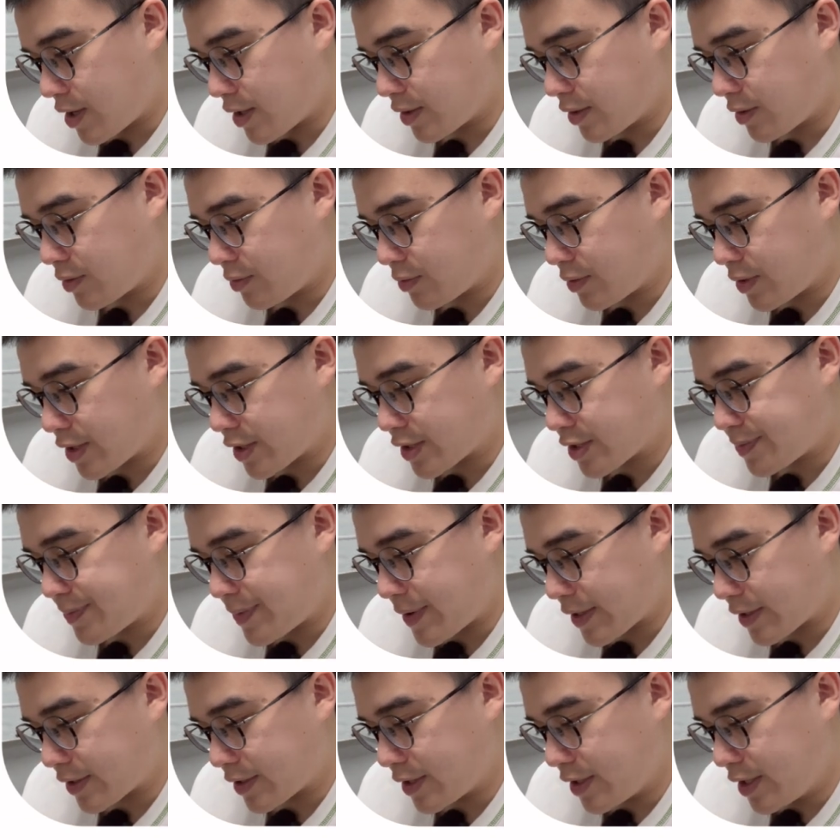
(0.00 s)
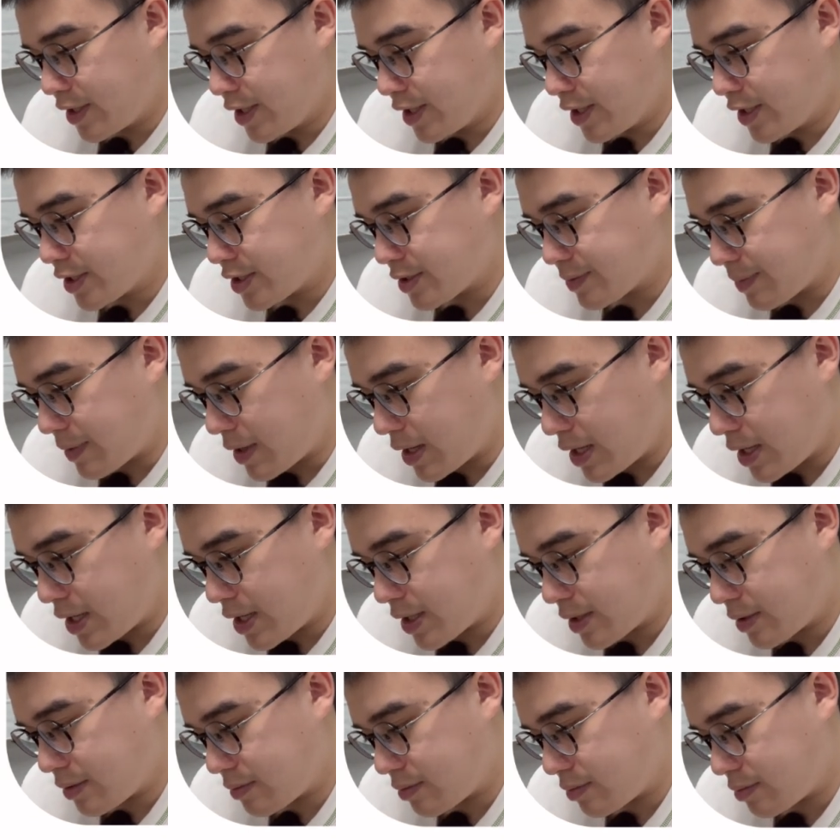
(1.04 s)
don't expect this,
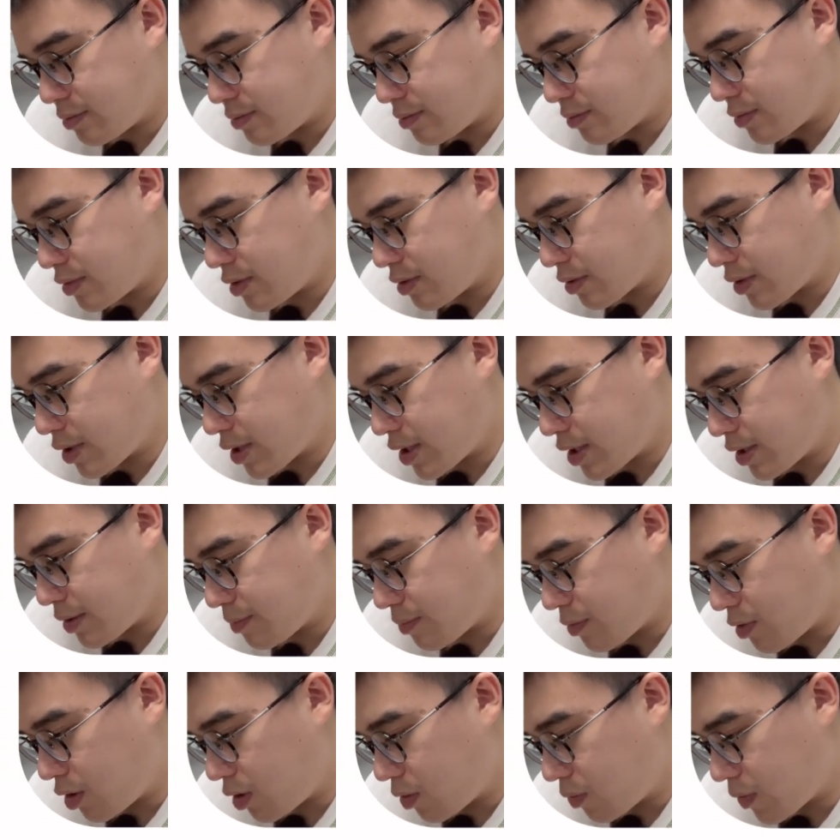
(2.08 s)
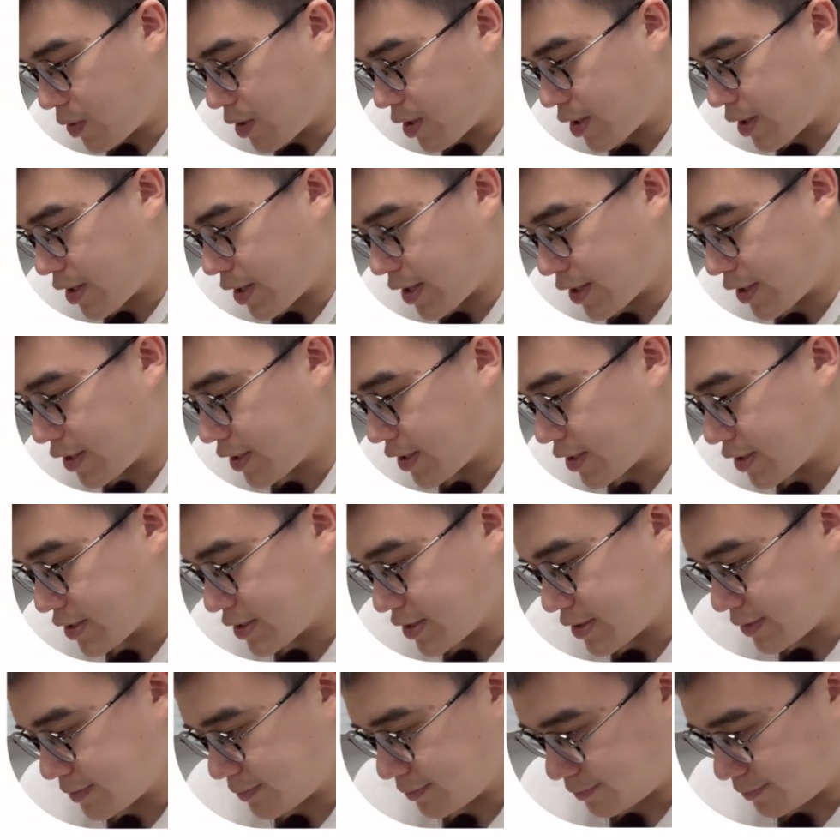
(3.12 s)
but okay, more work, I guess.